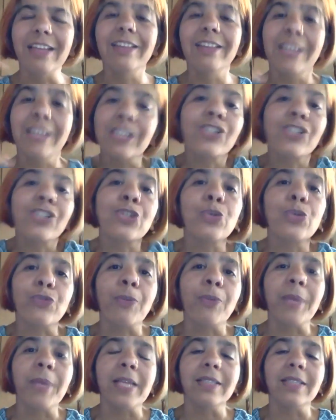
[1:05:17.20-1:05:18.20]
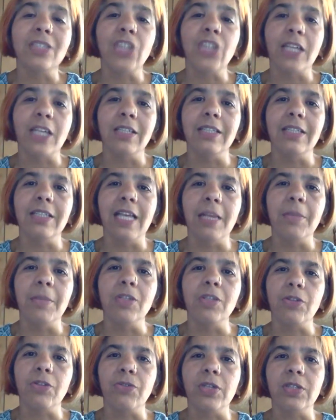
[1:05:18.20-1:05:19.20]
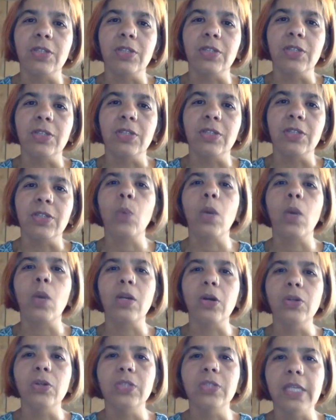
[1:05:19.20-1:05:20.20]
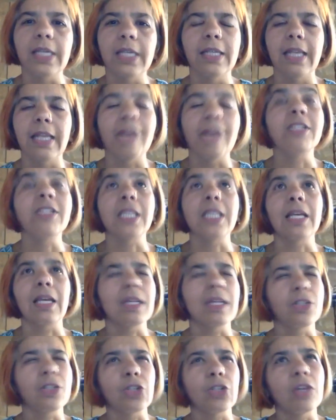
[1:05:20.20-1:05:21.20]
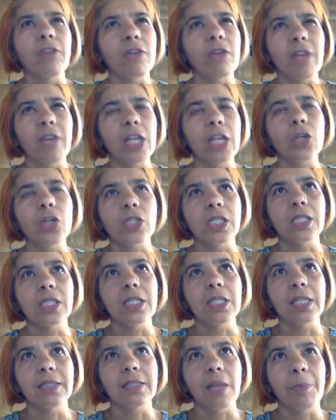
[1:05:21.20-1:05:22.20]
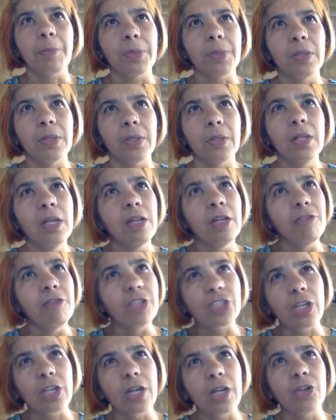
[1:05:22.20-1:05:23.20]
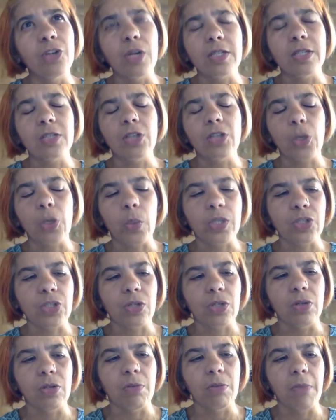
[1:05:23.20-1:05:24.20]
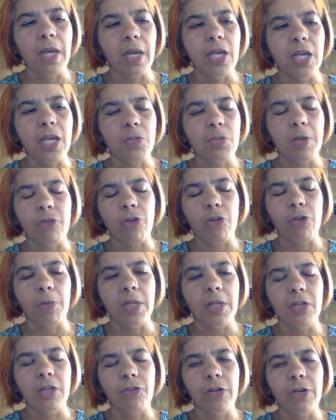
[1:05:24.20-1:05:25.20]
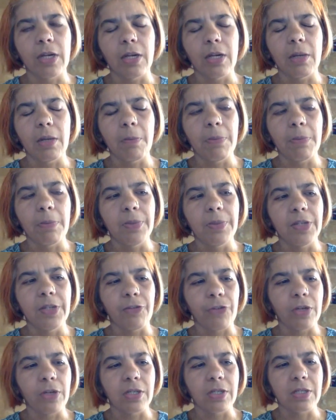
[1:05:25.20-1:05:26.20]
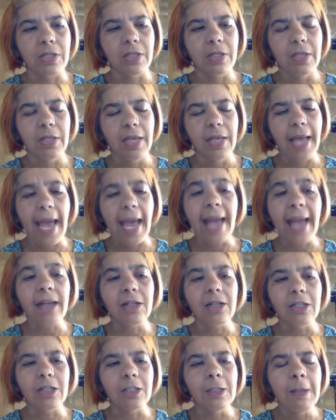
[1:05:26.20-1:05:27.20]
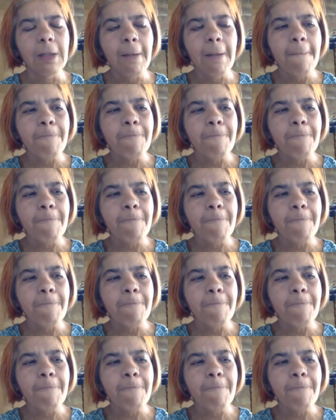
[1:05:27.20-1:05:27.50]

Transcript: This too, for me, is a gendered element of research, right? When one goes in, and I think to give a very quotidian example, which addresses your question, Mahesh, but from a different, different angle.